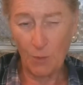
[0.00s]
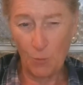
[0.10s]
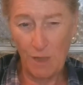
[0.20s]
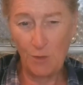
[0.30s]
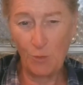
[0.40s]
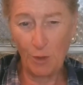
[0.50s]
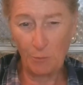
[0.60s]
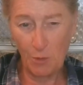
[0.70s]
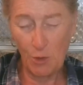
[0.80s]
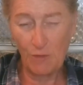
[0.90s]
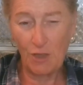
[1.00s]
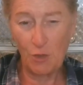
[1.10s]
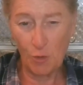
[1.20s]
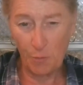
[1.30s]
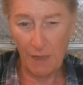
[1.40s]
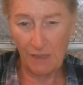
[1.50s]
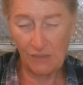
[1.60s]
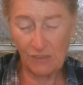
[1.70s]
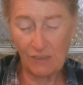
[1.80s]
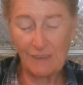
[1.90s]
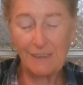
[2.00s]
We will move at your pace